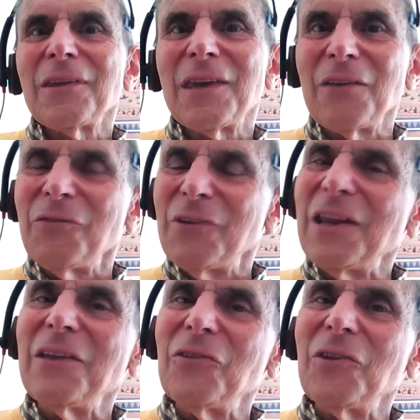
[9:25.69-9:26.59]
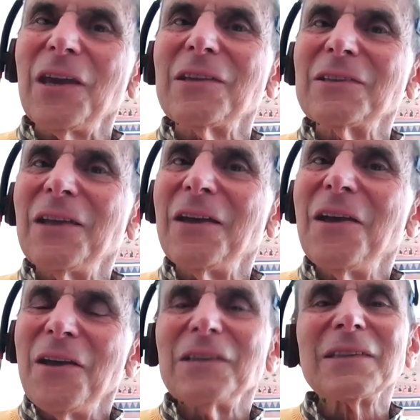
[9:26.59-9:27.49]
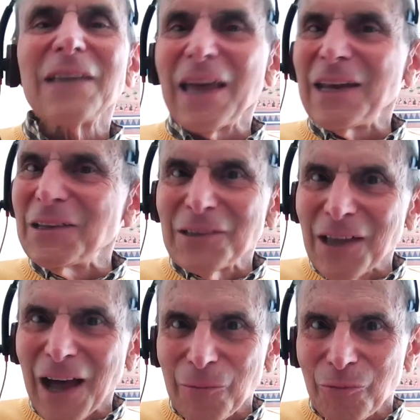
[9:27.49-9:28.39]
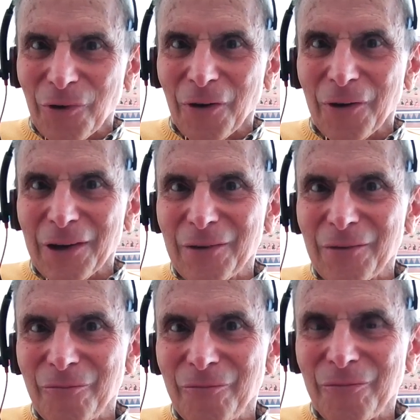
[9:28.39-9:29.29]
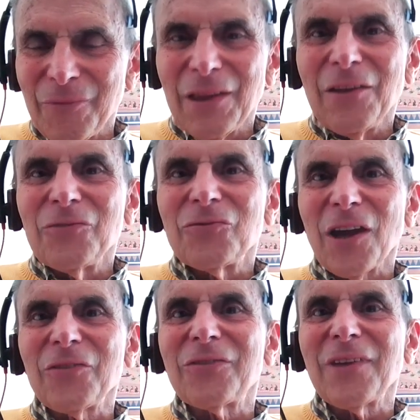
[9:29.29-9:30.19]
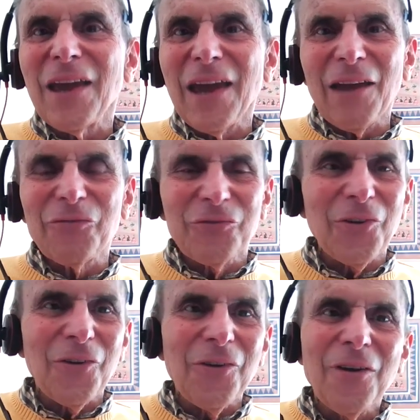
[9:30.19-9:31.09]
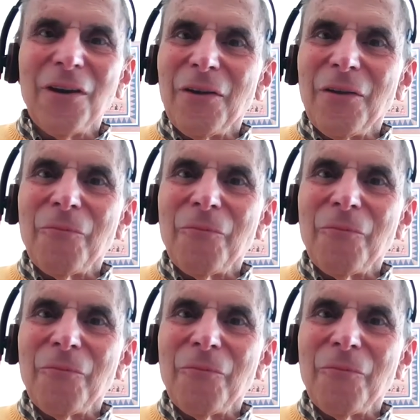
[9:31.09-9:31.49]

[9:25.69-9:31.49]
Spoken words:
given in the Lenin Library just after